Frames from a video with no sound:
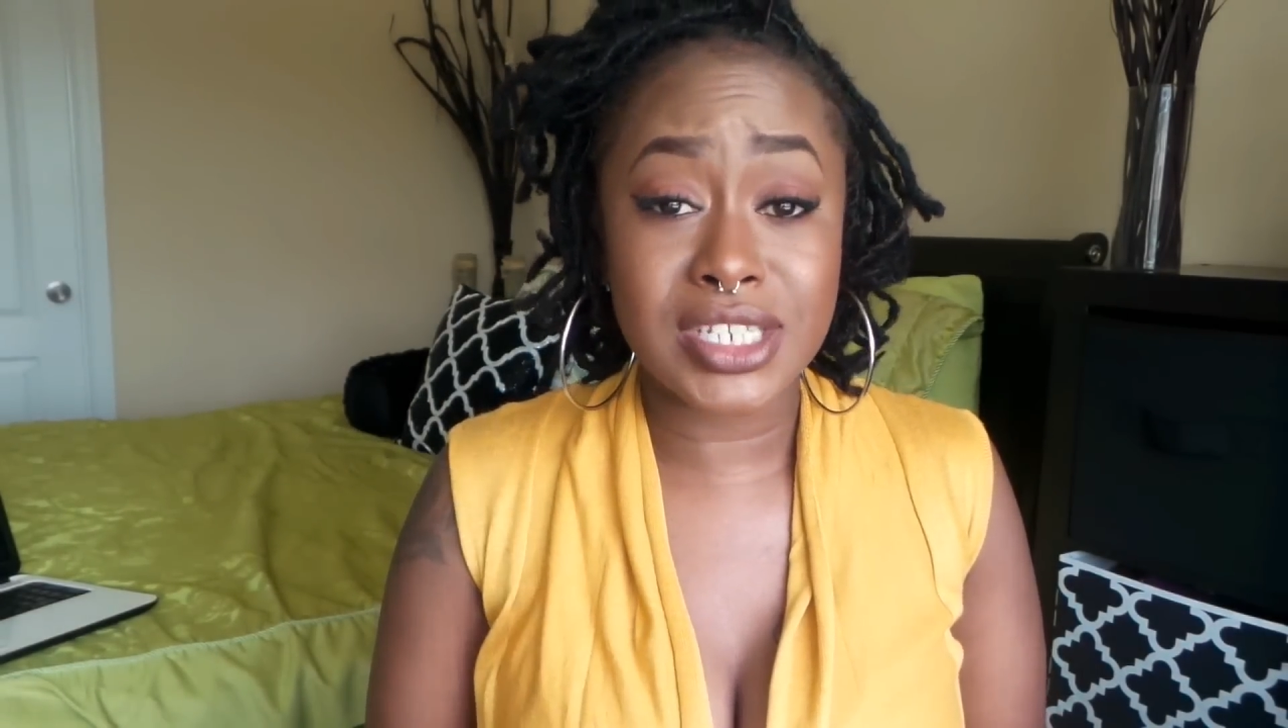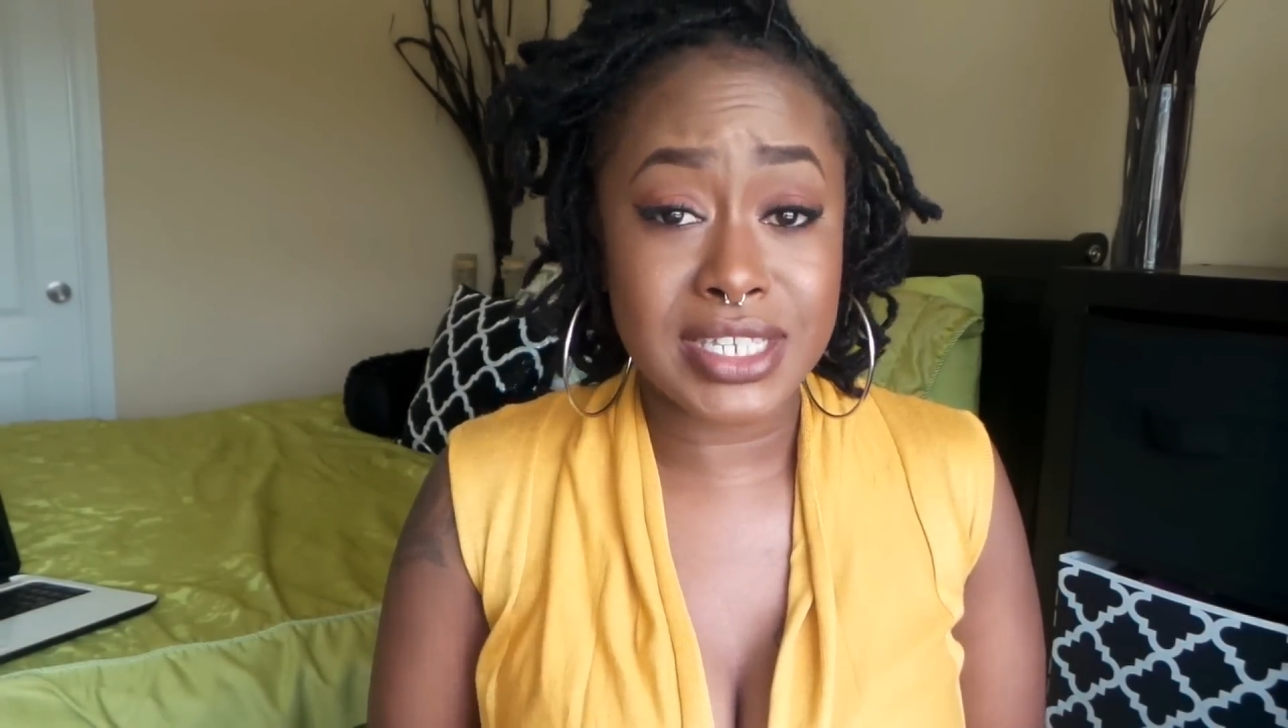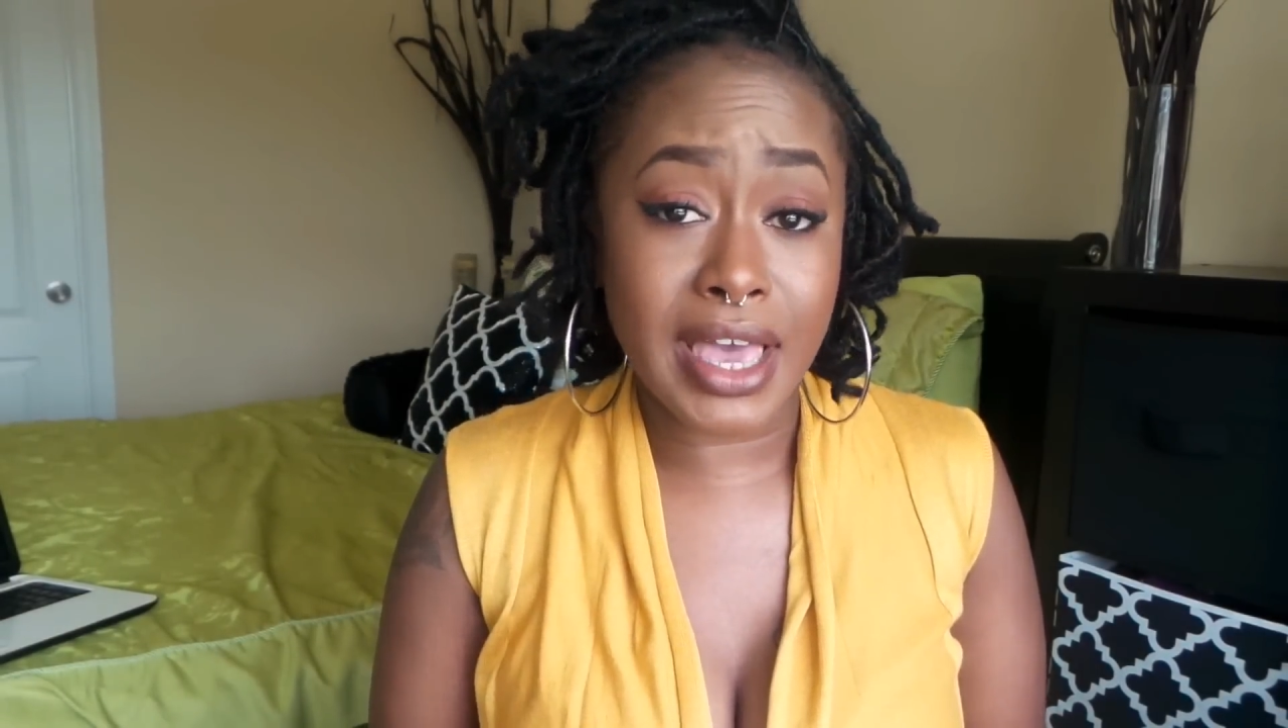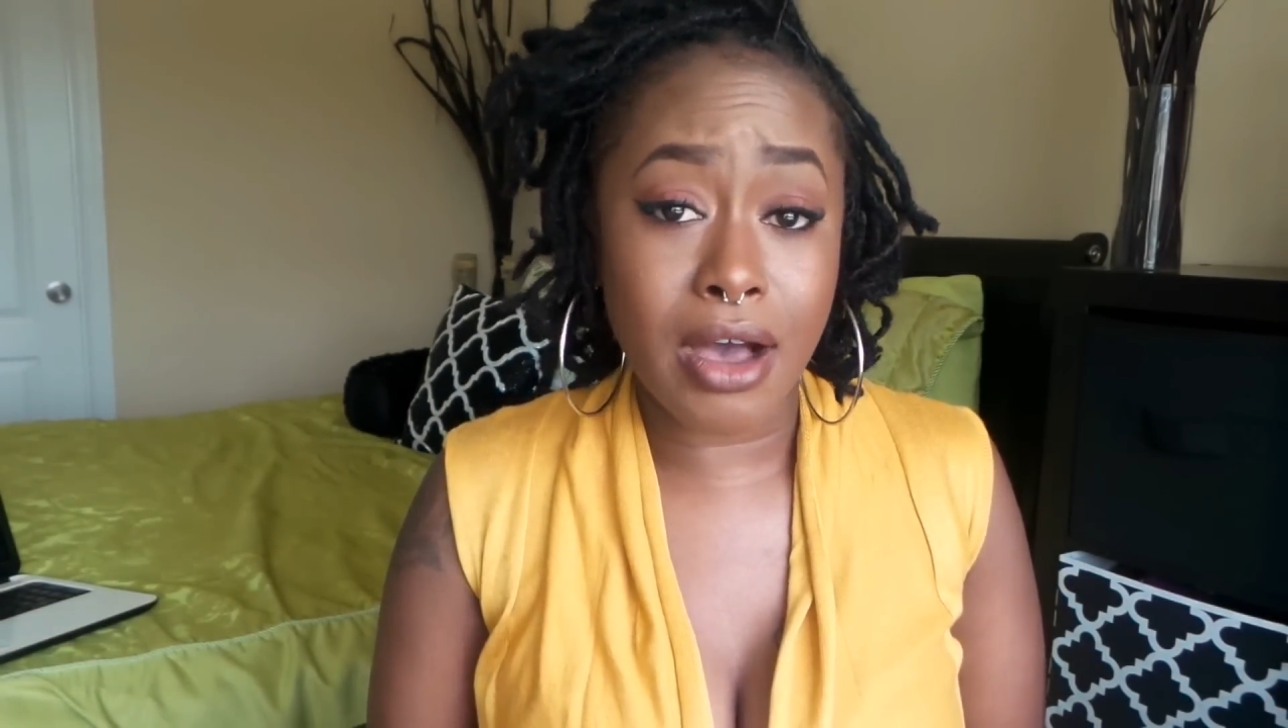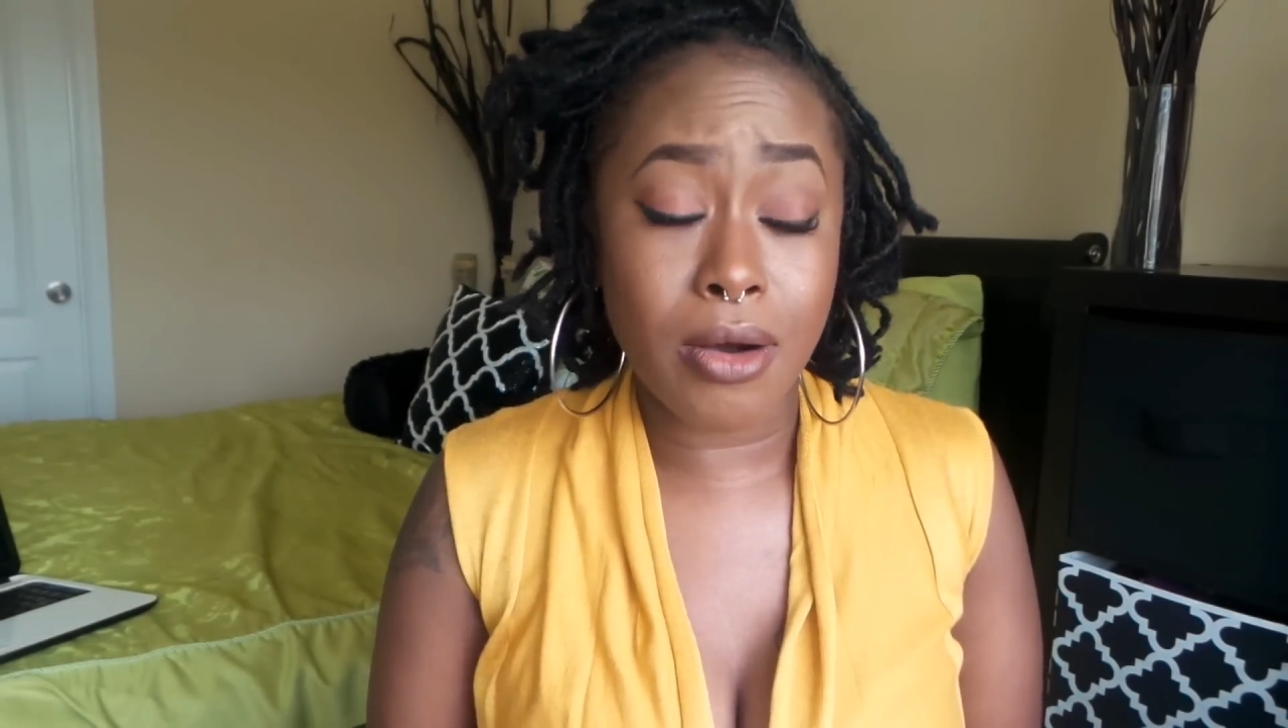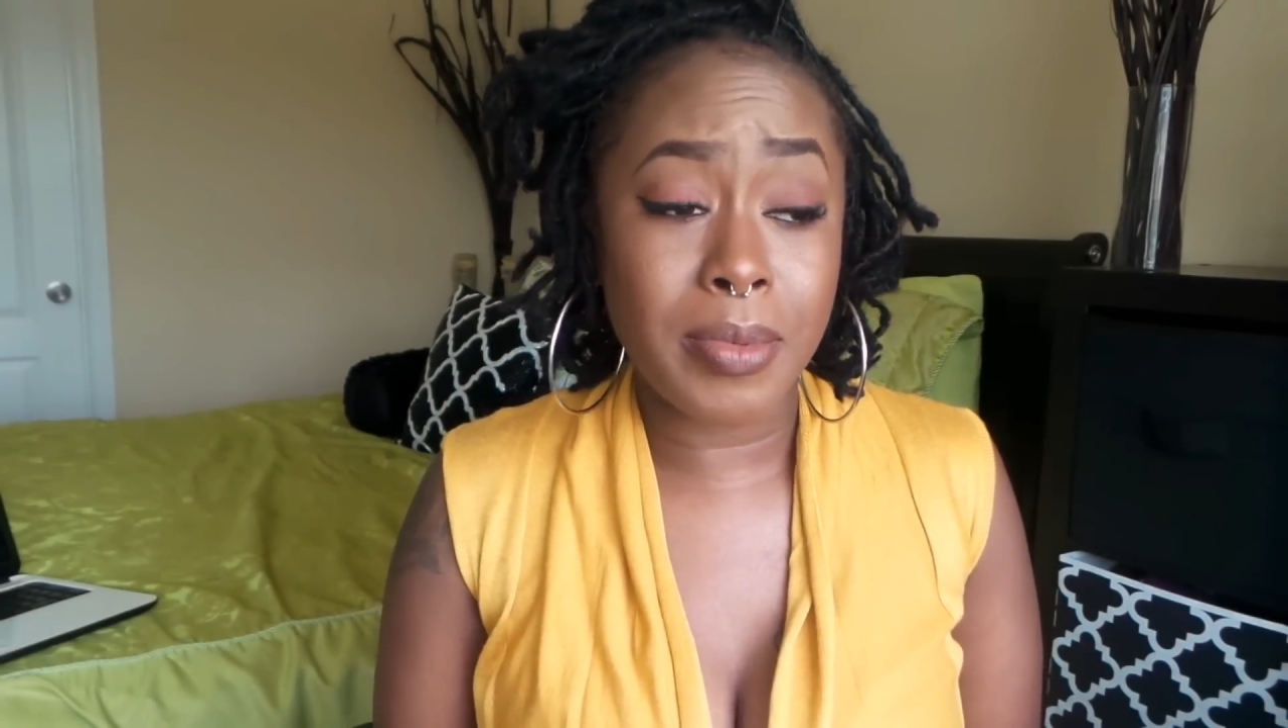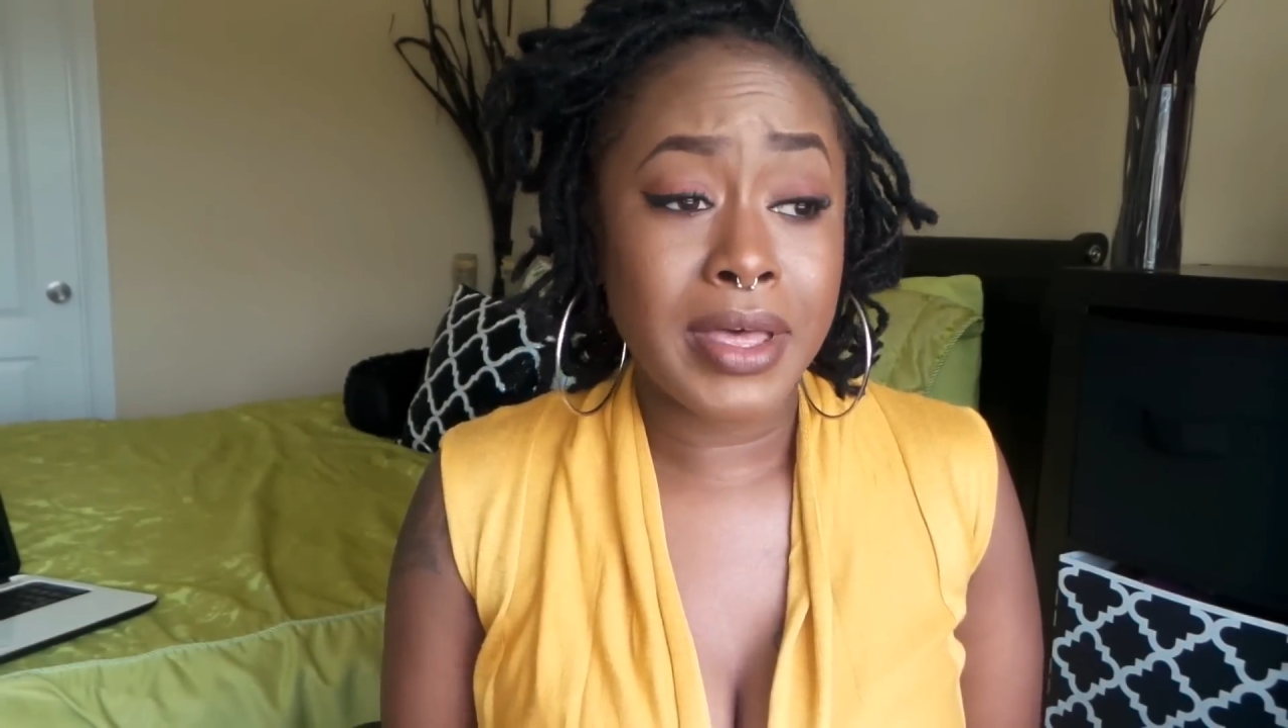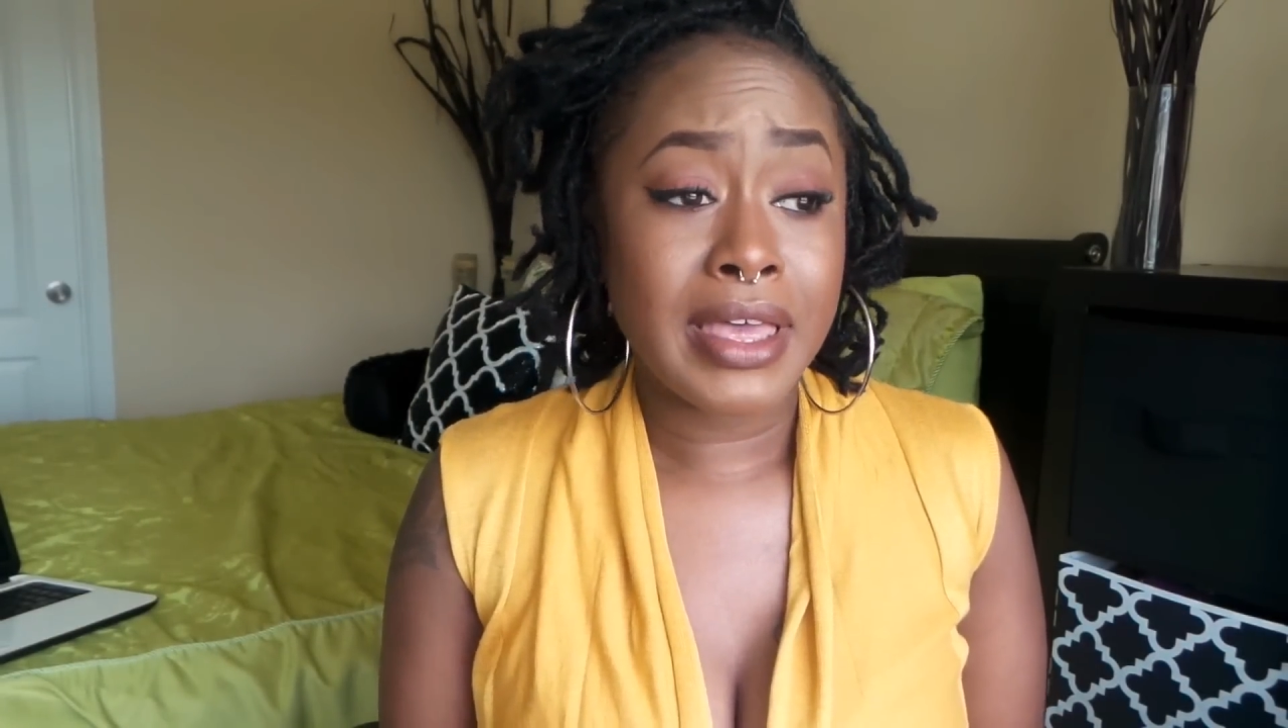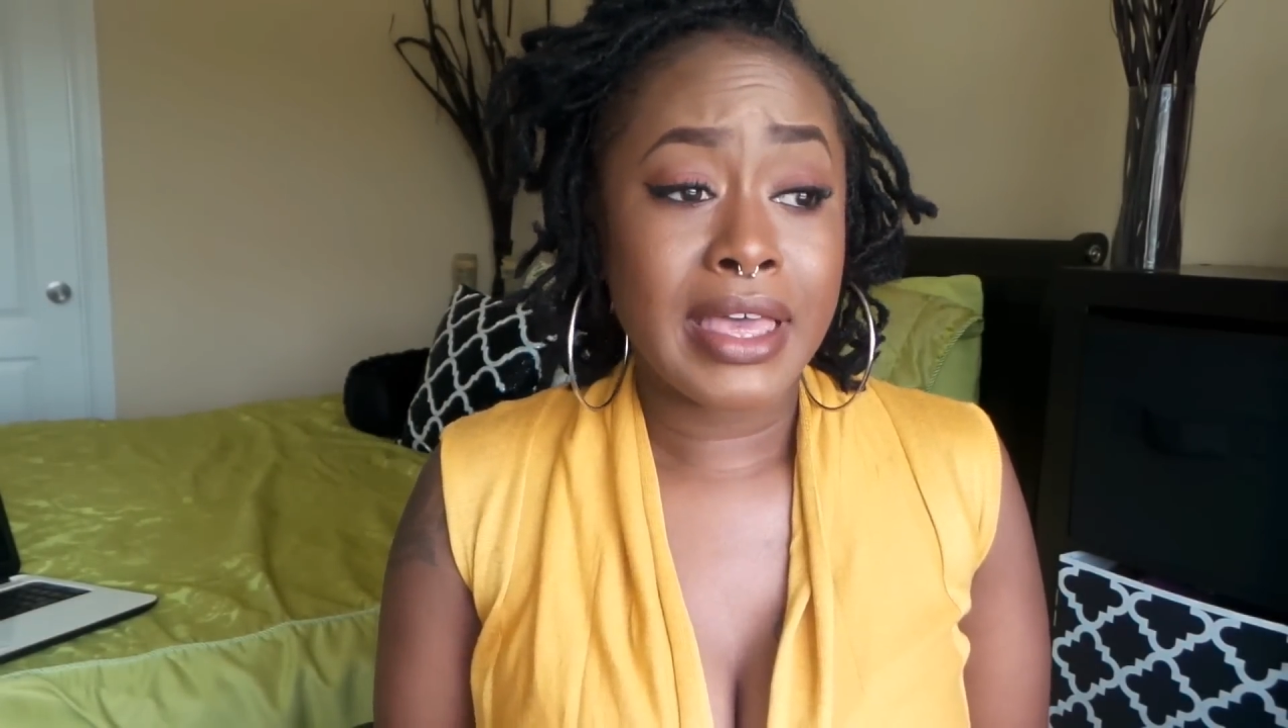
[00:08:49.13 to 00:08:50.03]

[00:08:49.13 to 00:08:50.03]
scalp